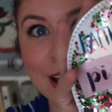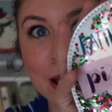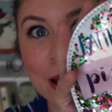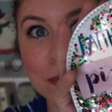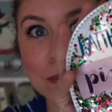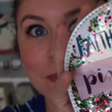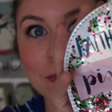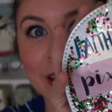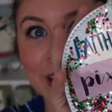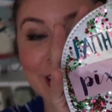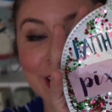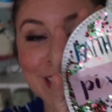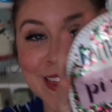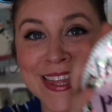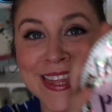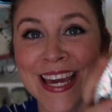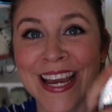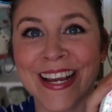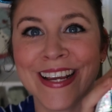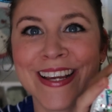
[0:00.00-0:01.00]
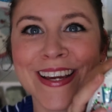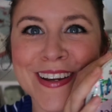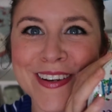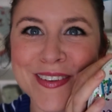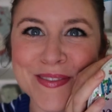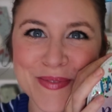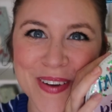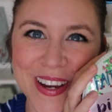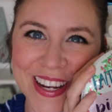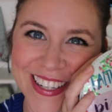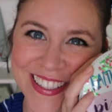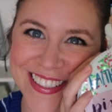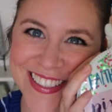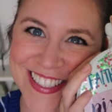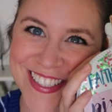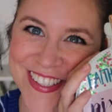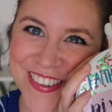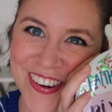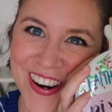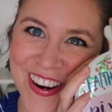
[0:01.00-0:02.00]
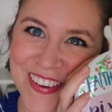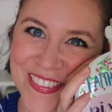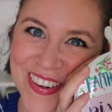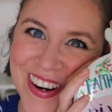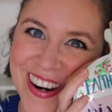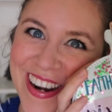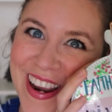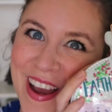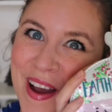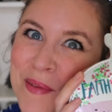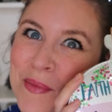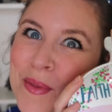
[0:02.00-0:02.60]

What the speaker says: am like thinking of my Instagram right now.